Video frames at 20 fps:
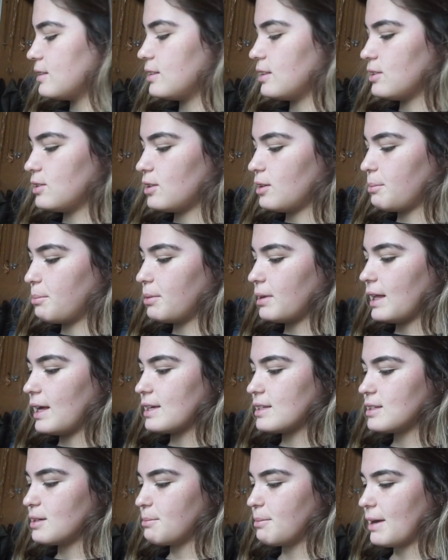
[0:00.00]
These are the
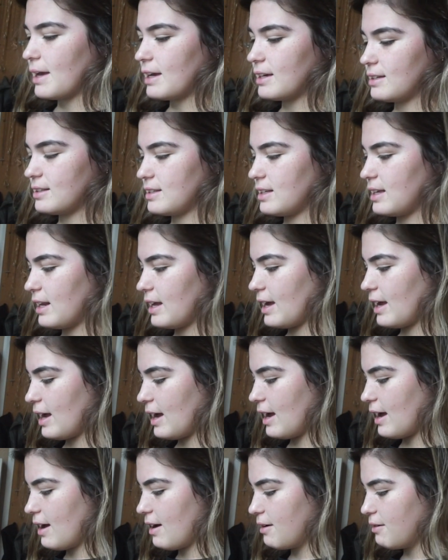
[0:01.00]
plastic bags that I
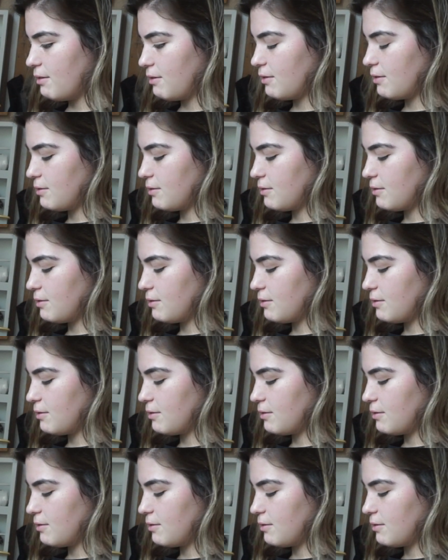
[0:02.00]
have.